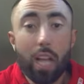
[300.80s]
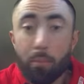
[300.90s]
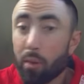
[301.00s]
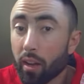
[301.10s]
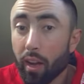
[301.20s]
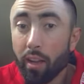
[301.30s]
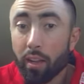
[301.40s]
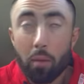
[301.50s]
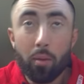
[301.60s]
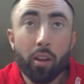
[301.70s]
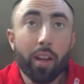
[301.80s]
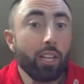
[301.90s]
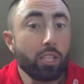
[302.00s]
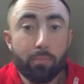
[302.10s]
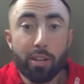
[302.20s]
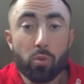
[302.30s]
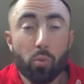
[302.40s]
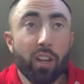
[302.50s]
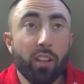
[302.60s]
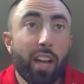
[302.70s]
Kyle Monangai. Kyle Monangai, I just mentioned
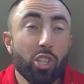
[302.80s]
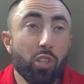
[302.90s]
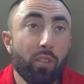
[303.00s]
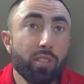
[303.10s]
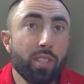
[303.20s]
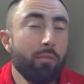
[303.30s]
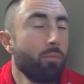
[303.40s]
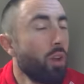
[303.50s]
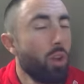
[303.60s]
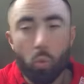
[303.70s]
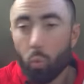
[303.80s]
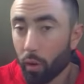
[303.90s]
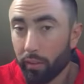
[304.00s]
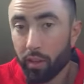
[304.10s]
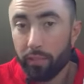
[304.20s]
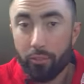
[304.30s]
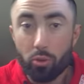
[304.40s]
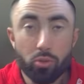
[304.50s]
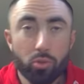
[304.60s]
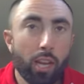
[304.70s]
what he did last year versus them. What he's done
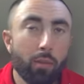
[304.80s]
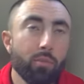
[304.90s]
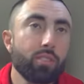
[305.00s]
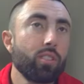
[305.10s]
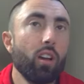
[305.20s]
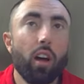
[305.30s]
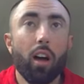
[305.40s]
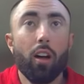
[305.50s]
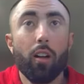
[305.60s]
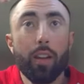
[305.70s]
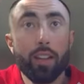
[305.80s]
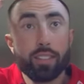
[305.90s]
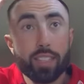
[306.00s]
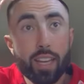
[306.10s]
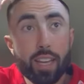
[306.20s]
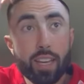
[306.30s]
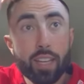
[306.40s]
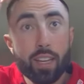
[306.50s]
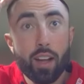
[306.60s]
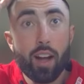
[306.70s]
first two games, uh,
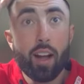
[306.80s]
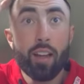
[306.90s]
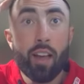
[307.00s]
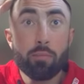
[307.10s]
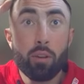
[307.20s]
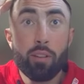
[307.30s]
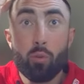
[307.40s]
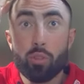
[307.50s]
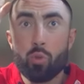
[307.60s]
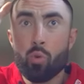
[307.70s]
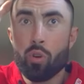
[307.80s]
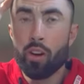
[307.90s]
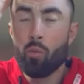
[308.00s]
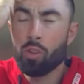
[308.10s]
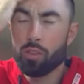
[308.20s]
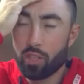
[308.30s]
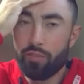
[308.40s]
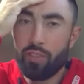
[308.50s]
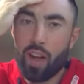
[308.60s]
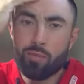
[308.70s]
insane. Uh, I had to play in the fourth quarter, had
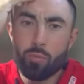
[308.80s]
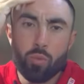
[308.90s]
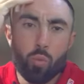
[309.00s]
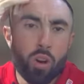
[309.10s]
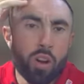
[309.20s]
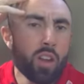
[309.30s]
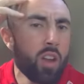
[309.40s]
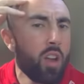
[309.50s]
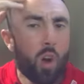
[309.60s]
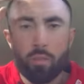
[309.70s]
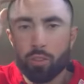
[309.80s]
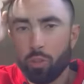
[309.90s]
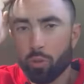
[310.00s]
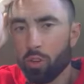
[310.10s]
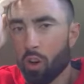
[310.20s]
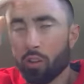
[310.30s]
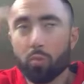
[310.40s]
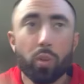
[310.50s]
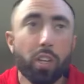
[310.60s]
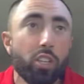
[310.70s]
165 in week one, over 200
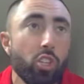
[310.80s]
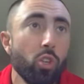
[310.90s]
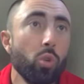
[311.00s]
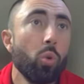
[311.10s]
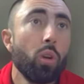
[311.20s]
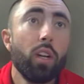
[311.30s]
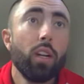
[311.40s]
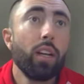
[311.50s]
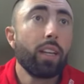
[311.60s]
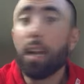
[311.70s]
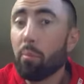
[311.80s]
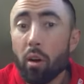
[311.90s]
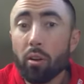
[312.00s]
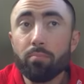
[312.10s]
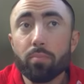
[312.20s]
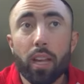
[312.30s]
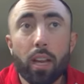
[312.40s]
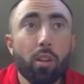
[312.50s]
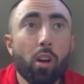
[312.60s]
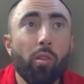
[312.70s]
yards week two. Get him going, get
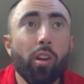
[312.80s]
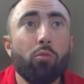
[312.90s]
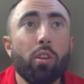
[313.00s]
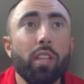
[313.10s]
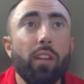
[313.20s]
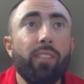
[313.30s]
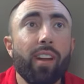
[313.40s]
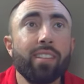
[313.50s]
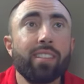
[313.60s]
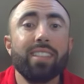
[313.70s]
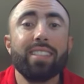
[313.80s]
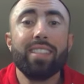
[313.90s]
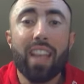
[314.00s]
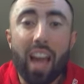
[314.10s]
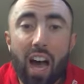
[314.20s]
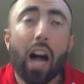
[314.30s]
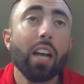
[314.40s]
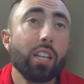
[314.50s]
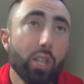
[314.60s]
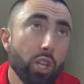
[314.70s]
him going. Their run defense is
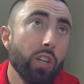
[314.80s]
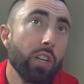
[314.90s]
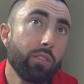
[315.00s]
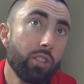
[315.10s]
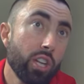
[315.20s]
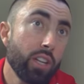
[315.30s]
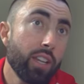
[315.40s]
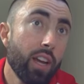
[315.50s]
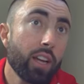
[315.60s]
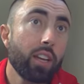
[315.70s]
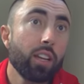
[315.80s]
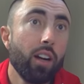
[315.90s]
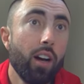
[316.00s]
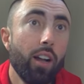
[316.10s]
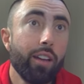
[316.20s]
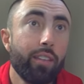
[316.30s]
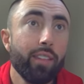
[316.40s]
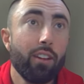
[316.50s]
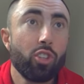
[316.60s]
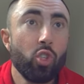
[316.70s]
not good. Virginia Tech uh, just
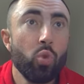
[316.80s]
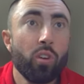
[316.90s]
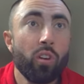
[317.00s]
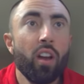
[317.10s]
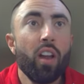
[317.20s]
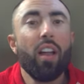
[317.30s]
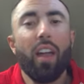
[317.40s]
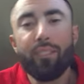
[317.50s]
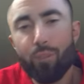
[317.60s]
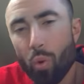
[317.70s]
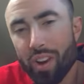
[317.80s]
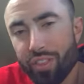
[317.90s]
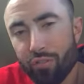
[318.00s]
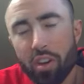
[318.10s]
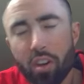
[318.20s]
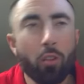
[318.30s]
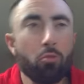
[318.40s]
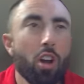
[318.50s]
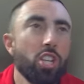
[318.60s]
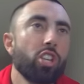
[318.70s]
allowed 200- and 43 yards
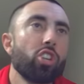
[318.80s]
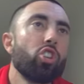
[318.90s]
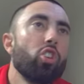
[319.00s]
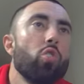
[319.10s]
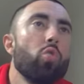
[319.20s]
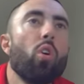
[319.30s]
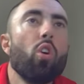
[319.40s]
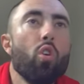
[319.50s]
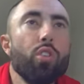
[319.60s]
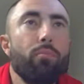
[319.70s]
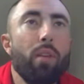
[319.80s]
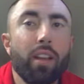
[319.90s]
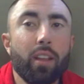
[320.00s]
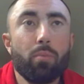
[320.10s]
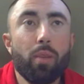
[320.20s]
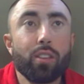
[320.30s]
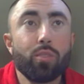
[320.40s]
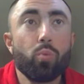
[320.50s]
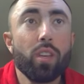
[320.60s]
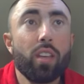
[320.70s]
rushing to Old Dominion this
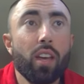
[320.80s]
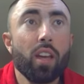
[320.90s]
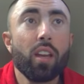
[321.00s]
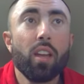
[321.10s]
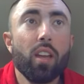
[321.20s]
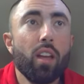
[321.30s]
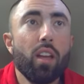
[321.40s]
past weekend.